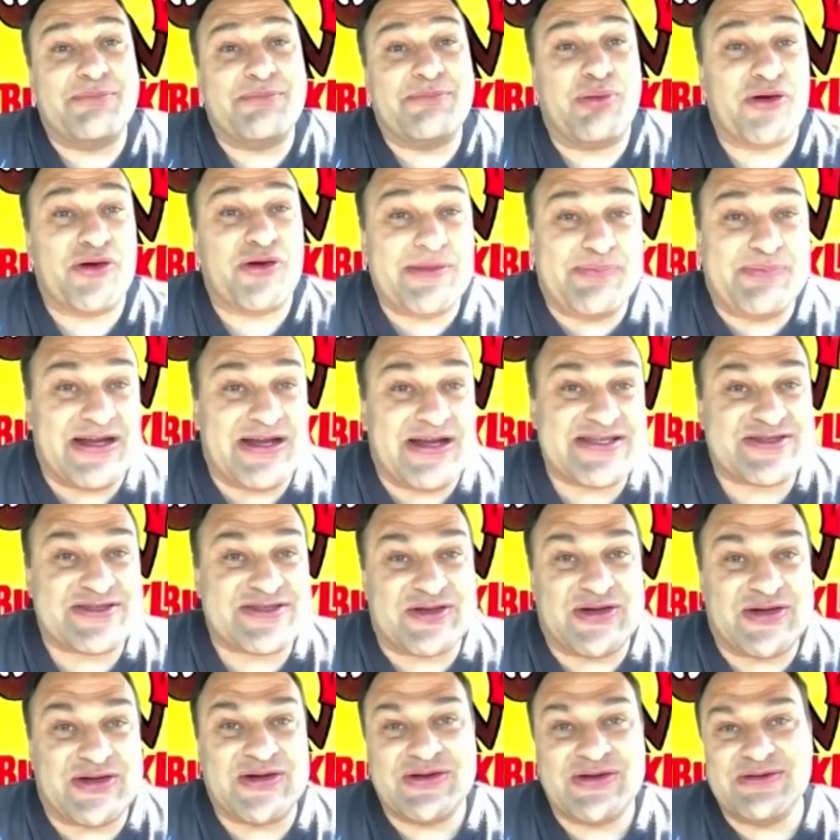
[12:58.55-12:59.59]
Boy
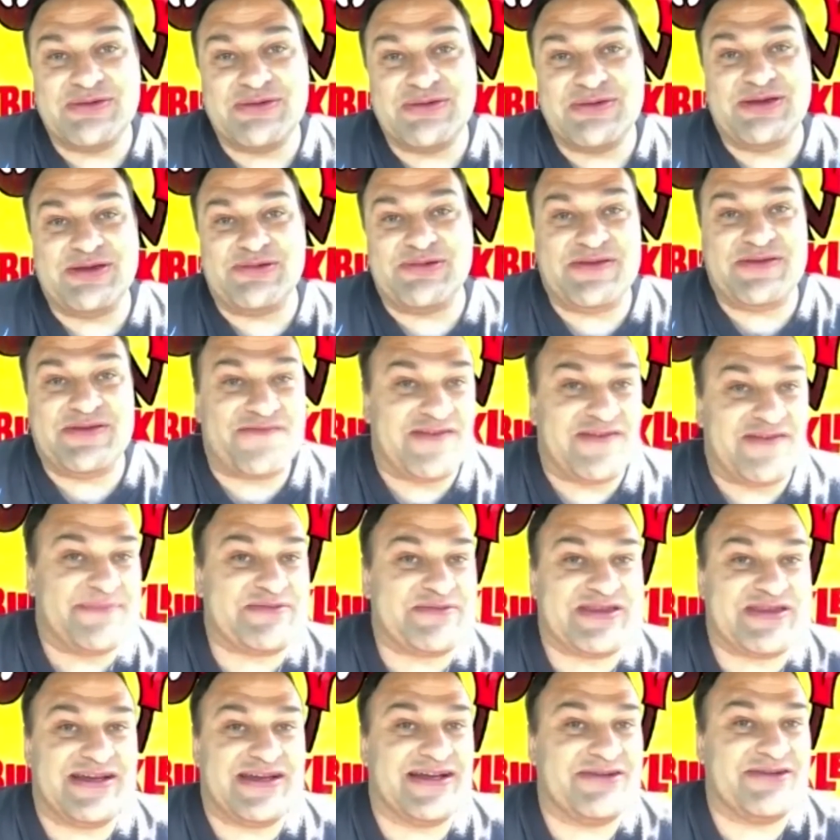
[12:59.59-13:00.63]
Punzel, we
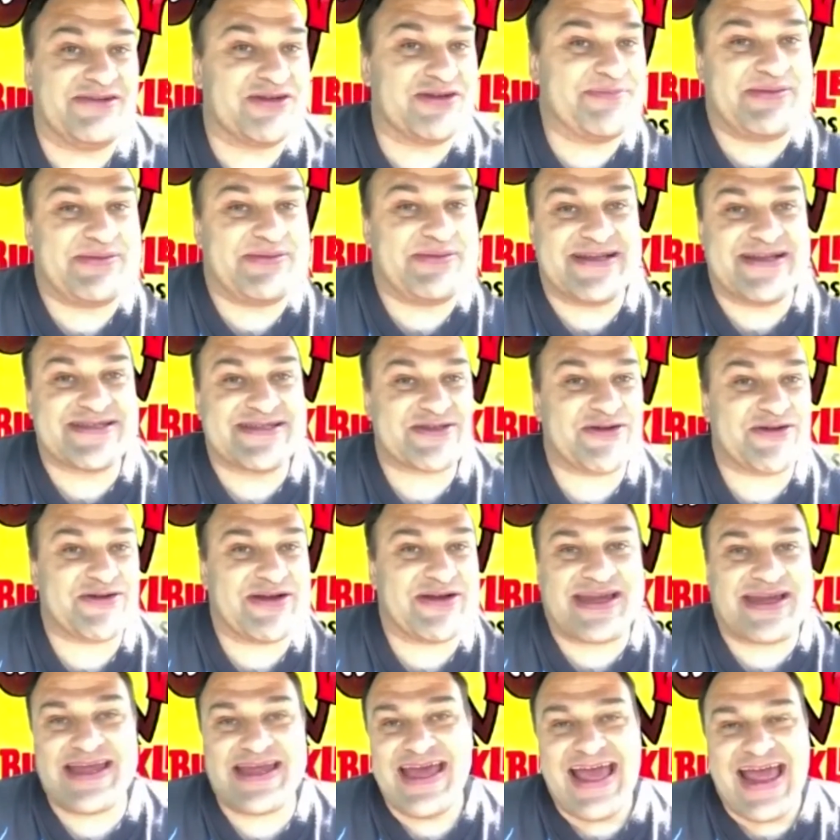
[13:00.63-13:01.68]
flipped the Rapunzel
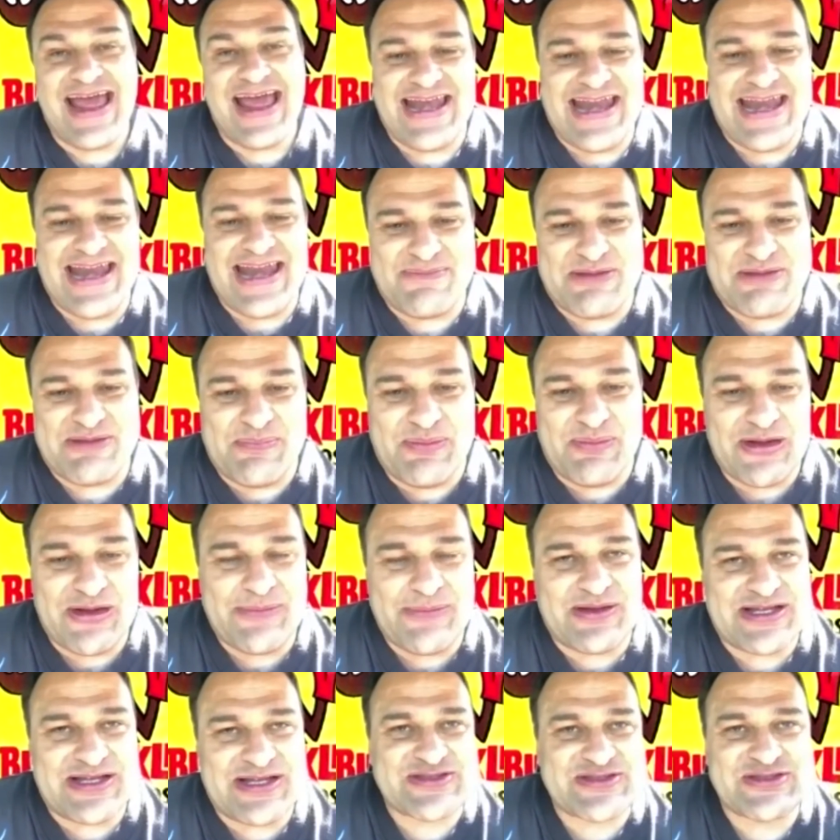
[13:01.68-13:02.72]
and named it Boy
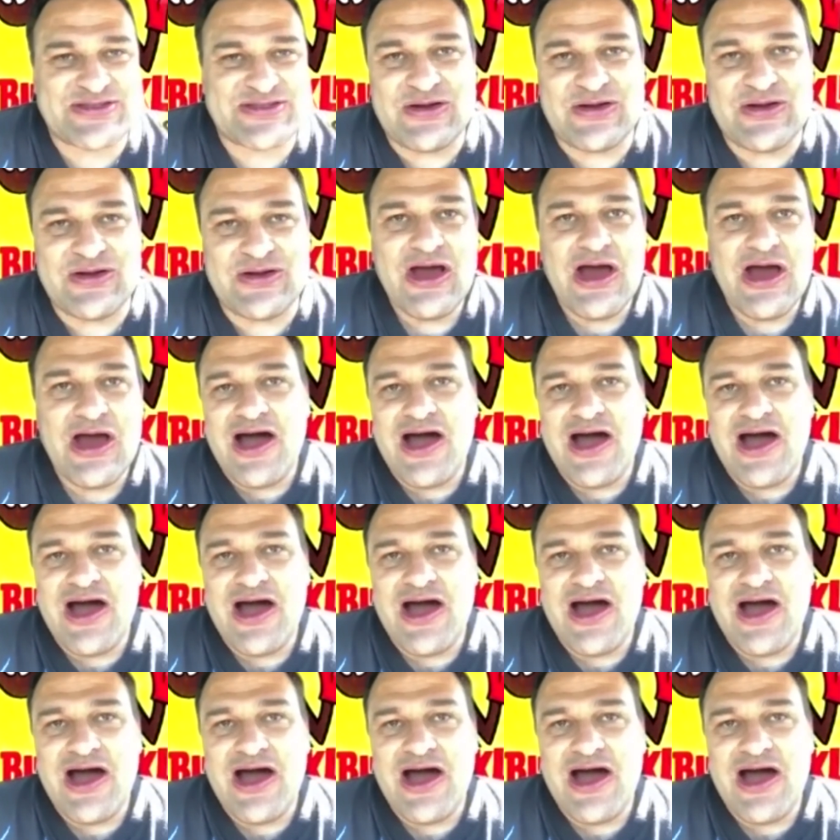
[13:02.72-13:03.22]
Punzel.